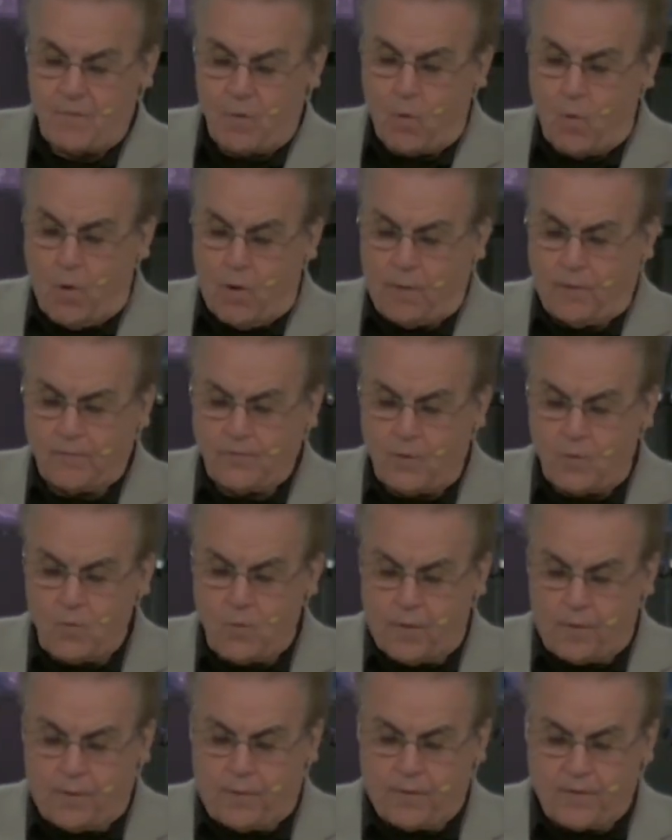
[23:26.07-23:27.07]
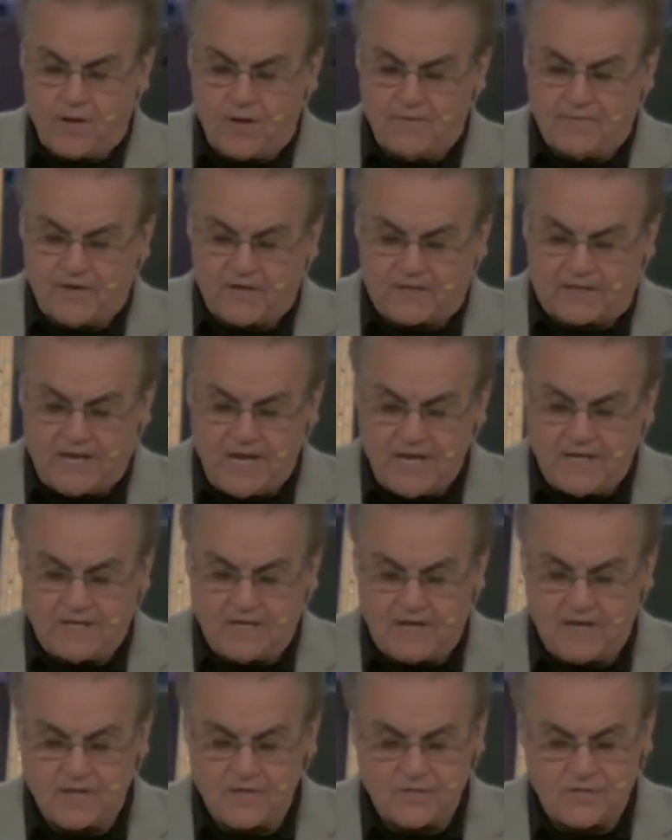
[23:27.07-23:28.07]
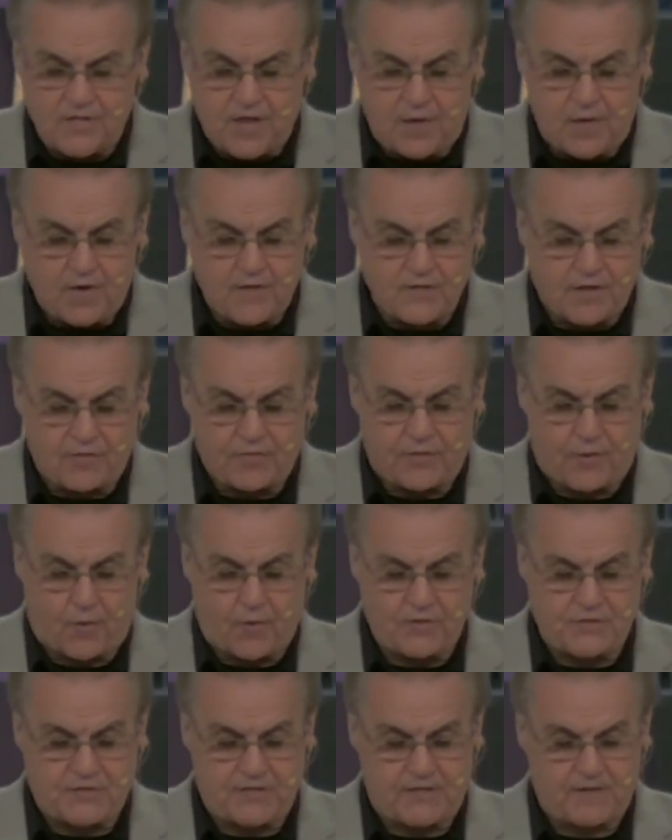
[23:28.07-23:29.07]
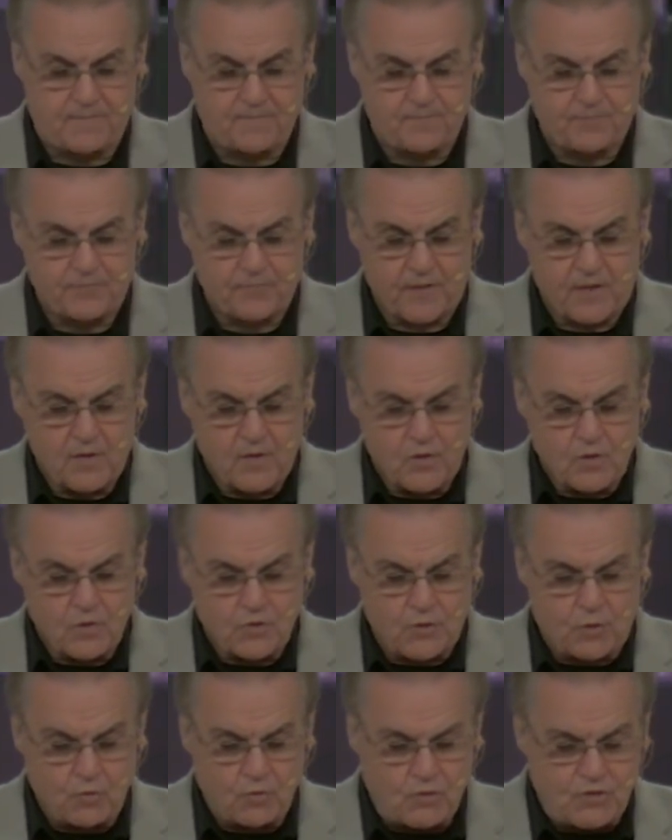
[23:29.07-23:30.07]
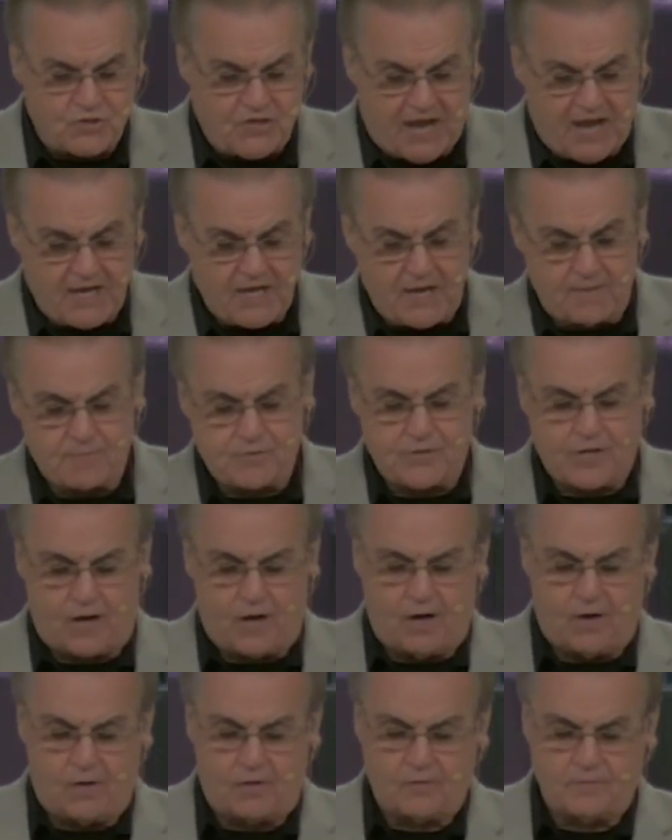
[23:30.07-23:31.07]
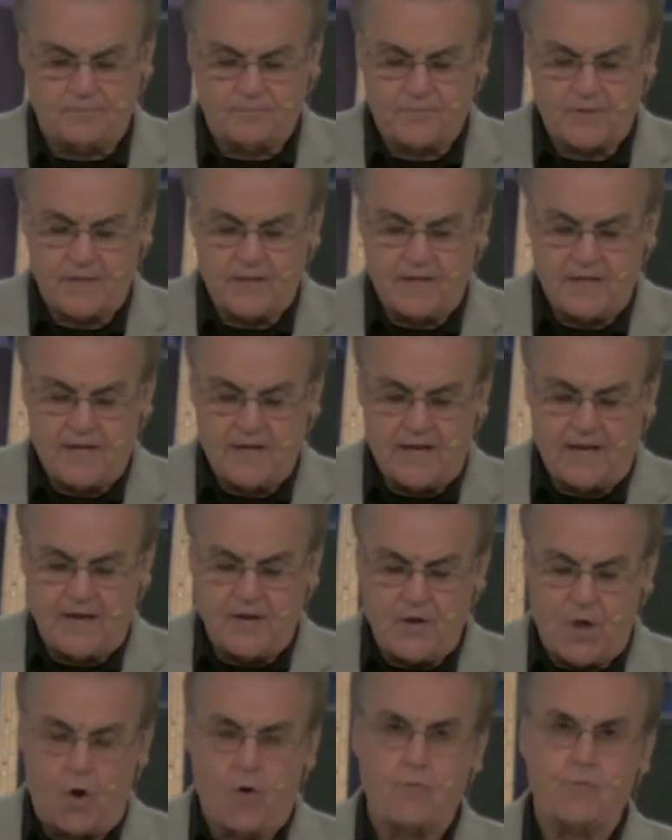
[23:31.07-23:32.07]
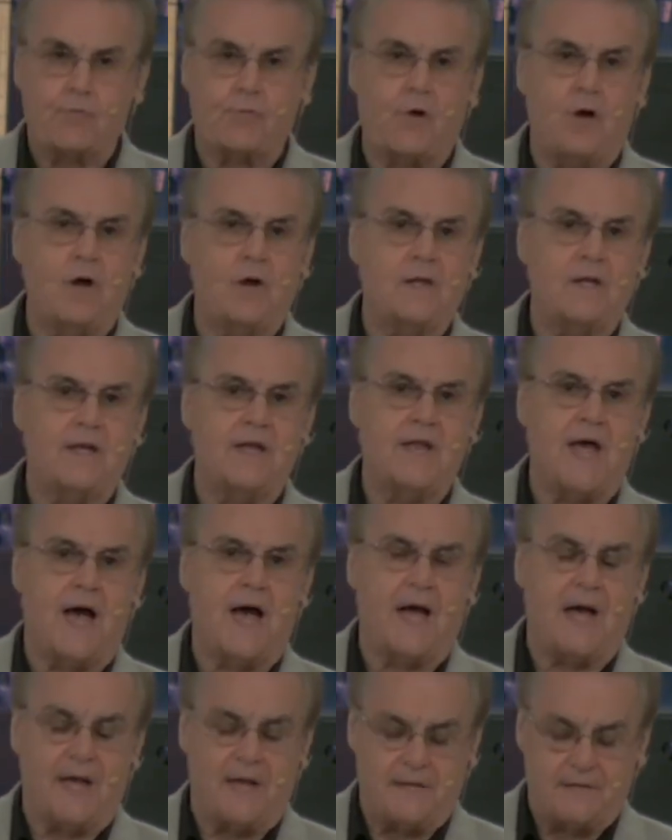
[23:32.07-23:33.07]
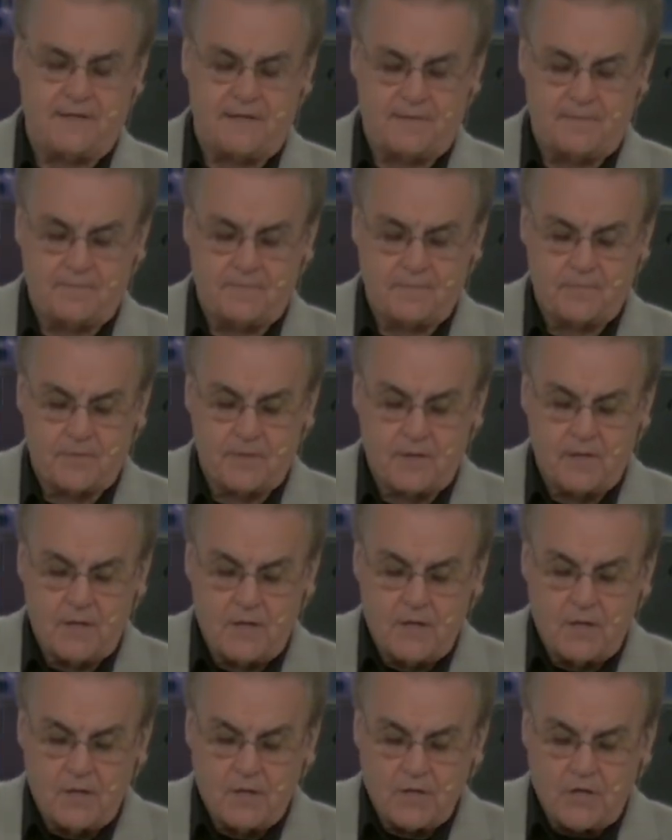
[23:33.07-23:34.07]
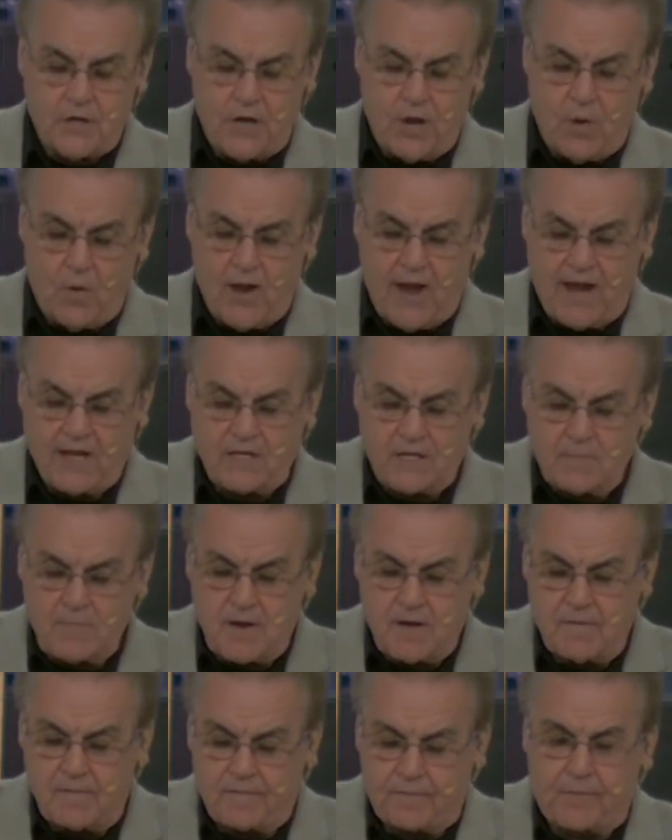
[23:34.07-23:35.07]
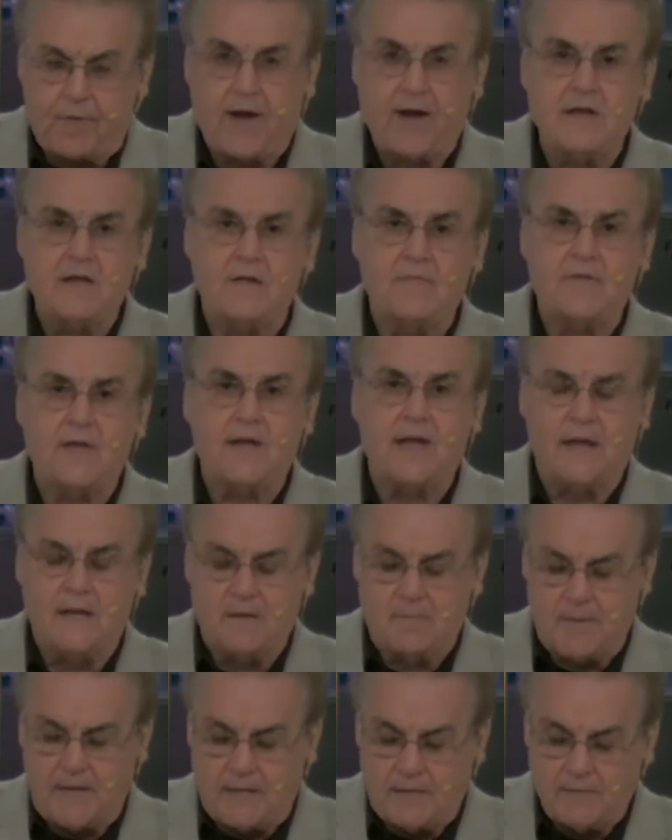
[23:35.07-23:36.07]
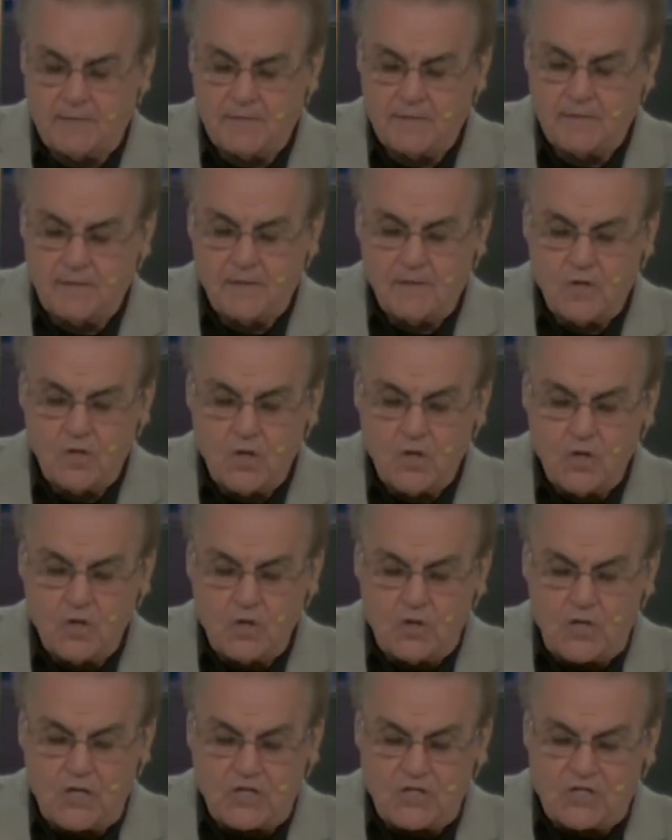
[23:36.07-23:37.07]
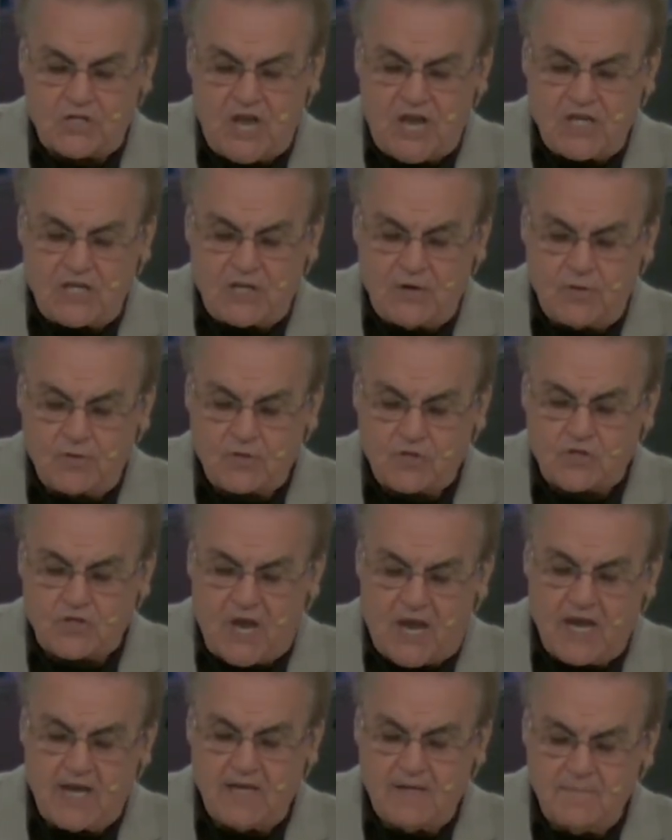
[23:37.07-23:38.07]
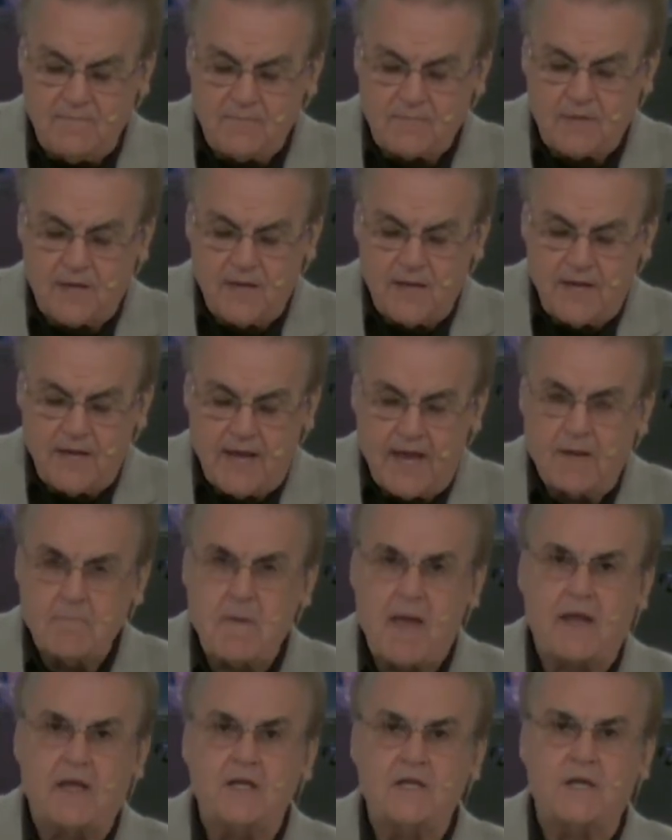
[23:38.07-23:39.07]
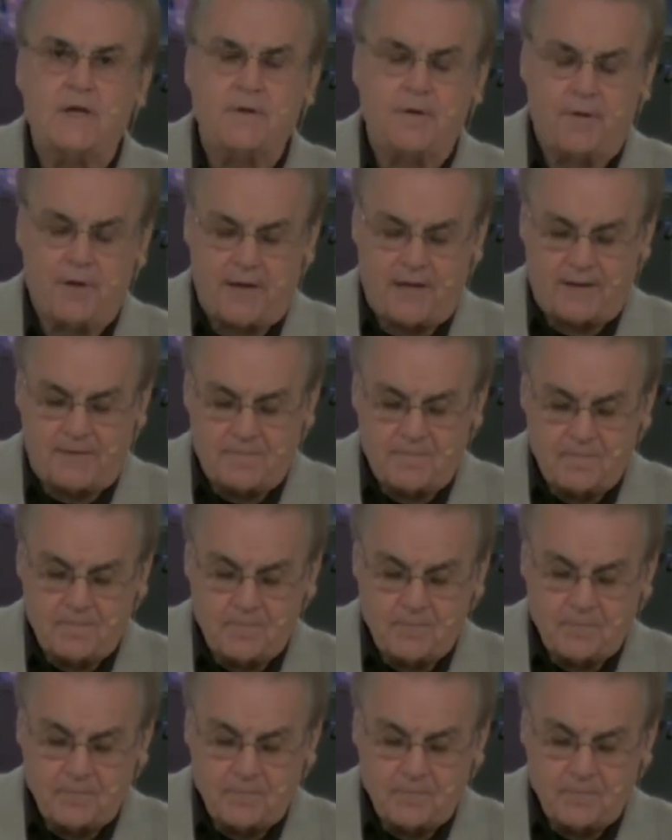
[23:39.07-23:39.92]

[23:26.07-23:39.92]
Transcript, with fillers: For where the word of a king is, there is authority. So stand up tall and don't run and hide. You don't have to be afraid of the enemy. Just take your stand and make a decree.